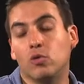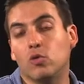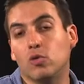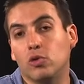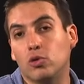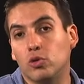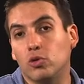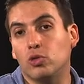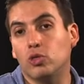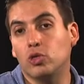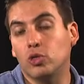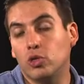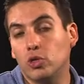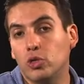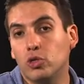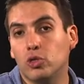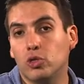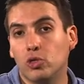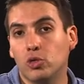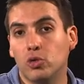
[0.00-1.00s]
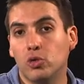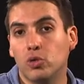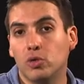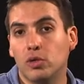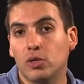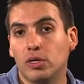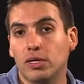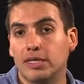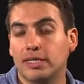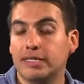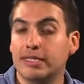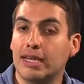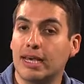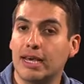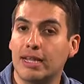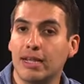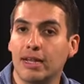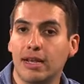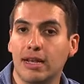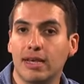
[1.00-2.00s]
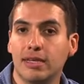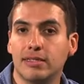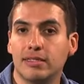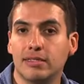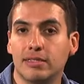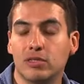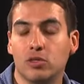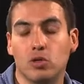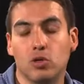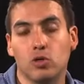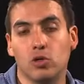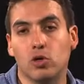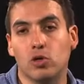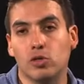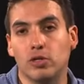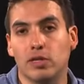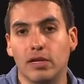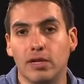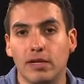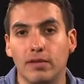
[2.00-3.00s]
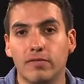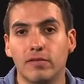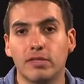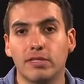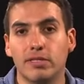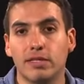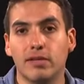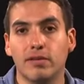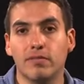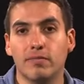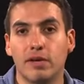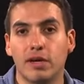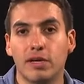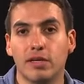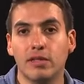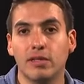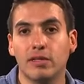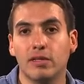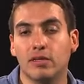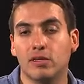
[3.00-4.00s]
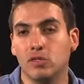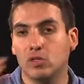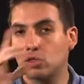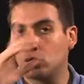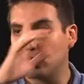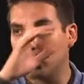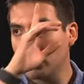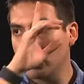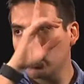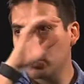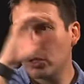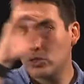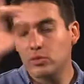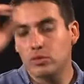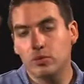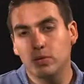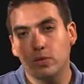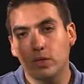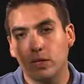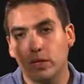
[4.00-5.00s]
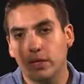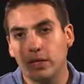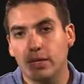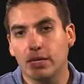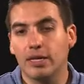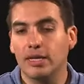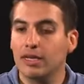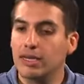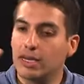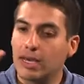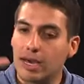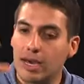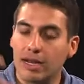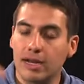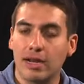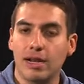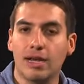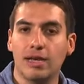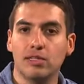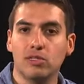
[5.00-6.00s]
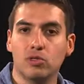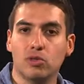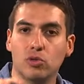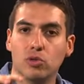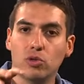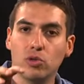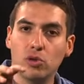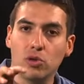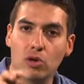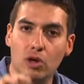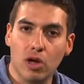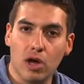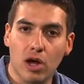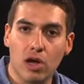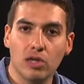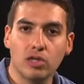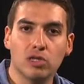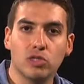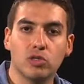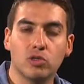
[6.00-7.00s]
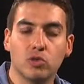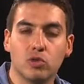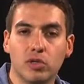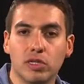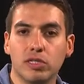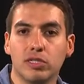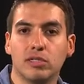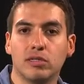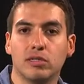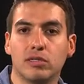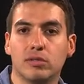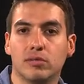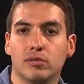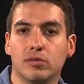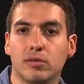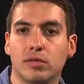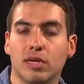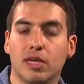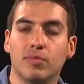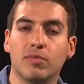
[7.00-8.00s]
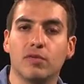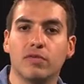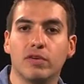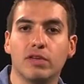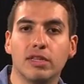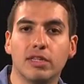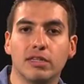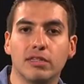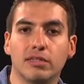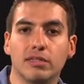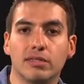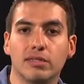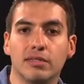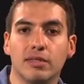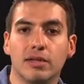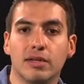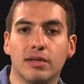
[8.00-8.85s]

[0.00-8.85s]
what you should do is analyze through your deliberate state of mind, switch, analyze through your conscious reason capabilities.